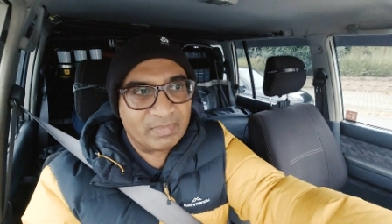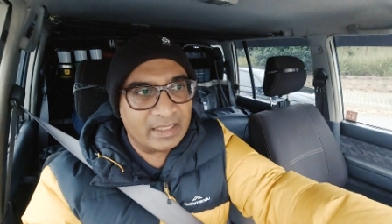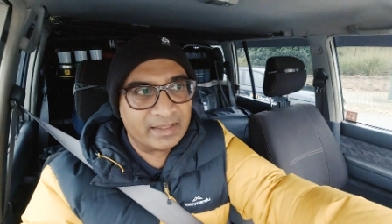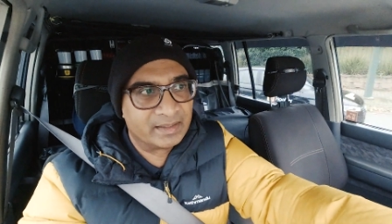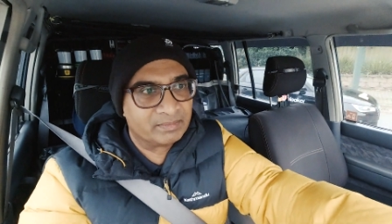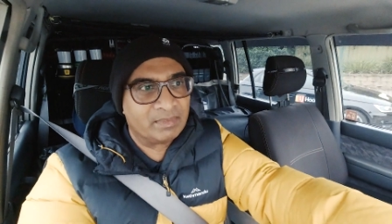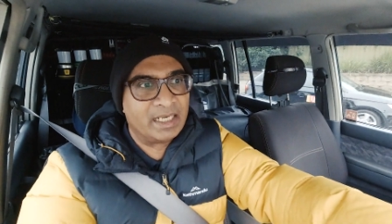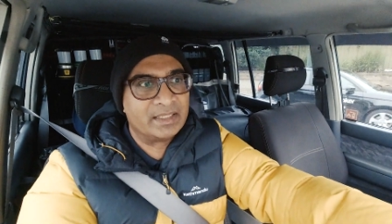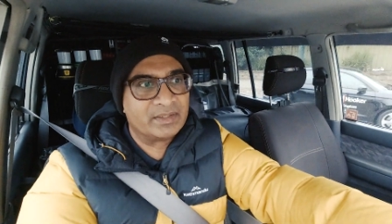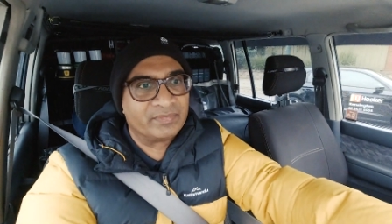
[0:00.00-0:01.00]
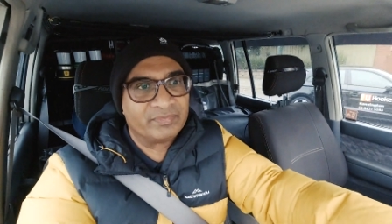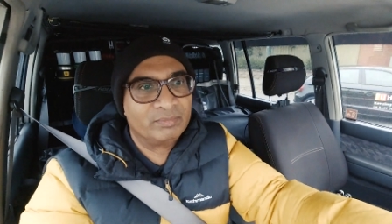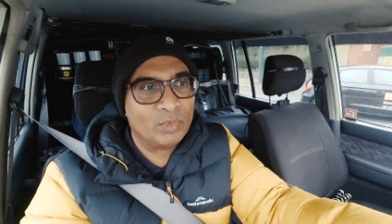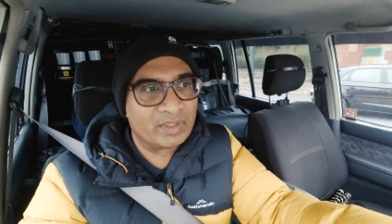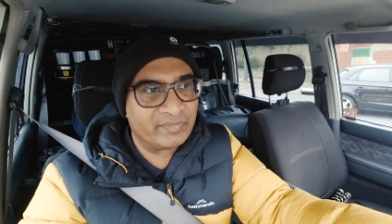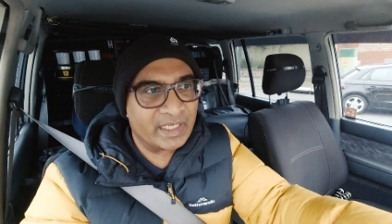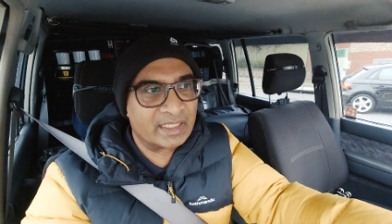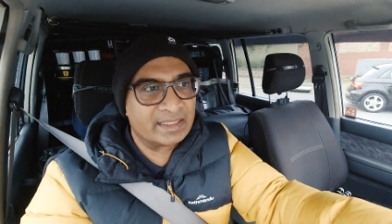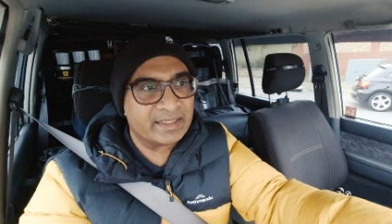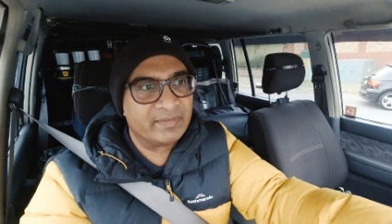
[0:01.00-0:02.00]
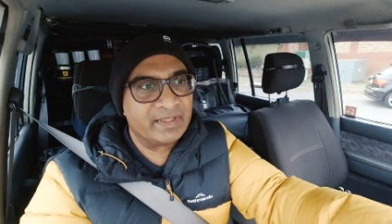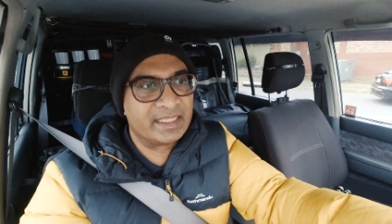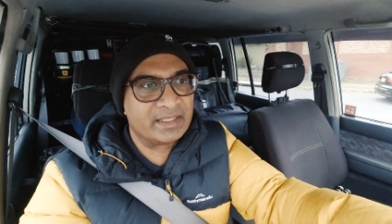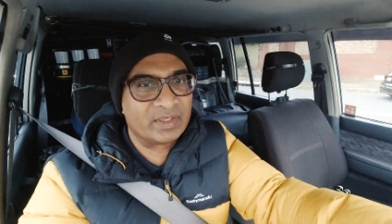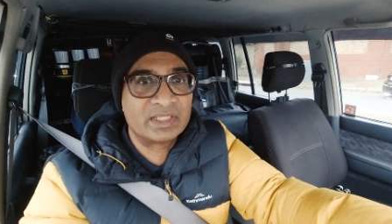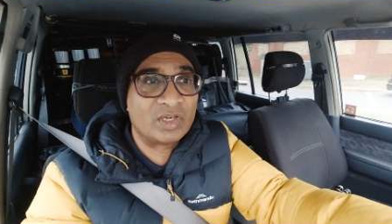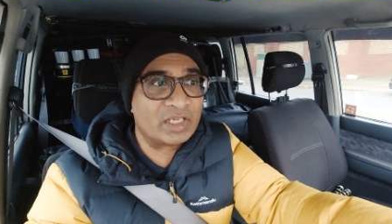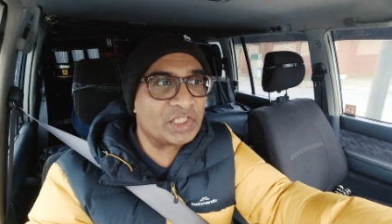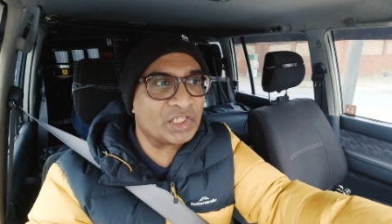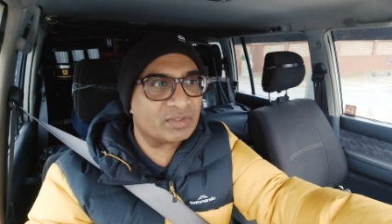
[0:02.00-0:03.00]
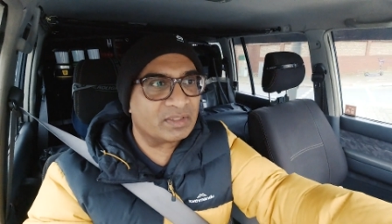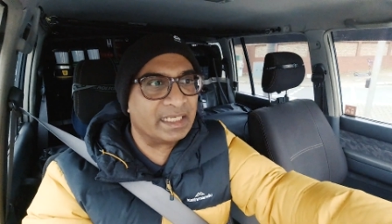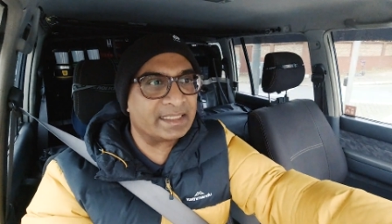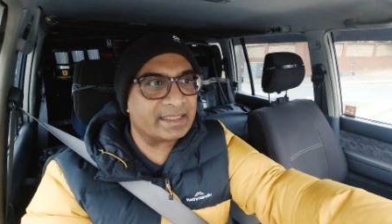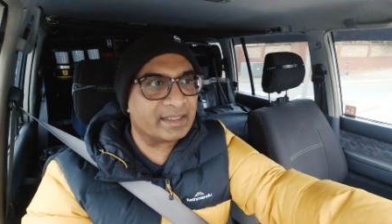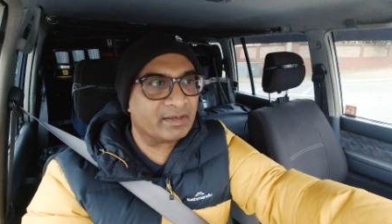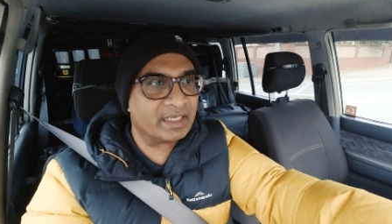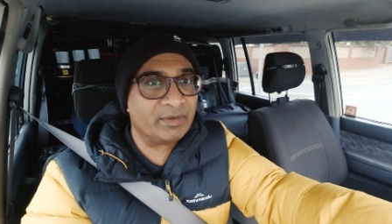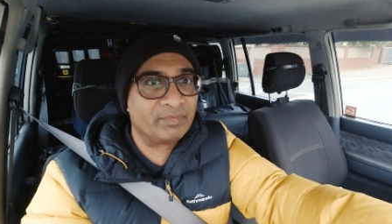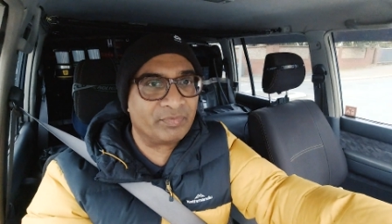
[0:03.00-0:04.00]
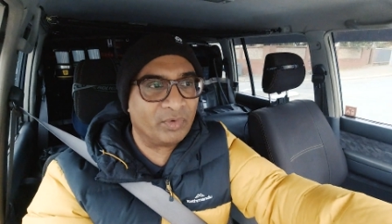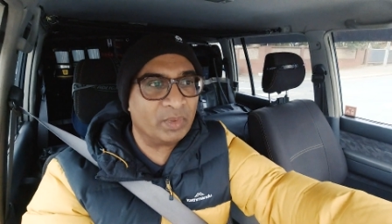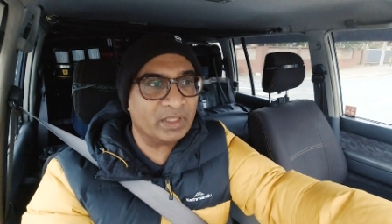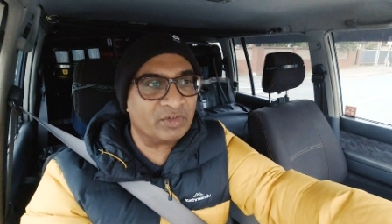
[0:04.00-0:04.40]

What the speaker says: other kinds of motor vehicle servicing, so it's not just necessarily four-wheel